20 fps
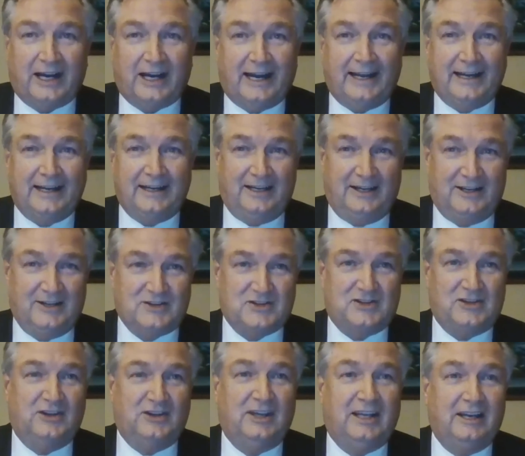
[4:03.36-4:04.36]
Highness
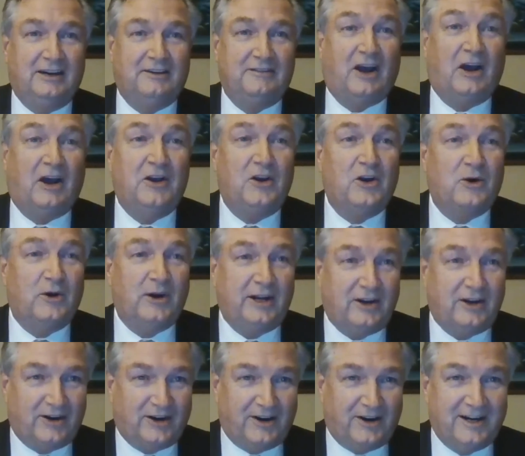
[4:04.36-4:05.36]
to give,
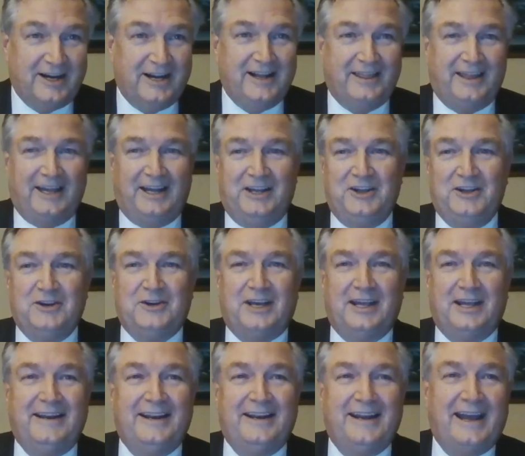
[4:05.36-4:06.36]
anoint her that you
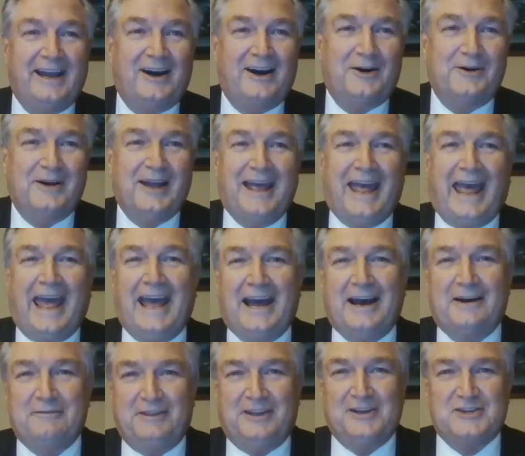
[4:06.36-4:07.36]
can now
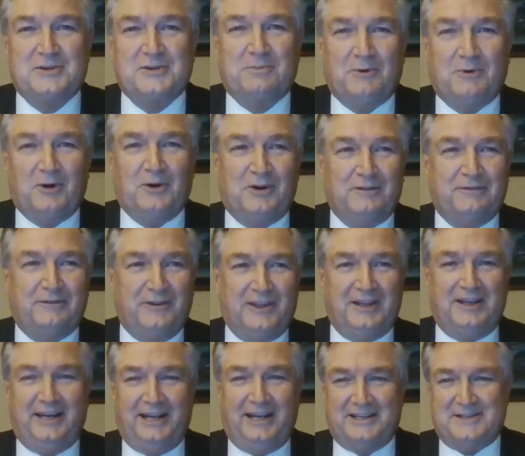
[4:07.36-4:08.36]
have this role for
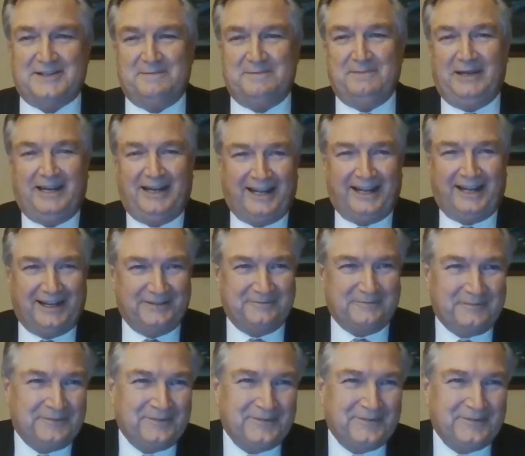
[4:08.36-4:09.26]
the next meeting.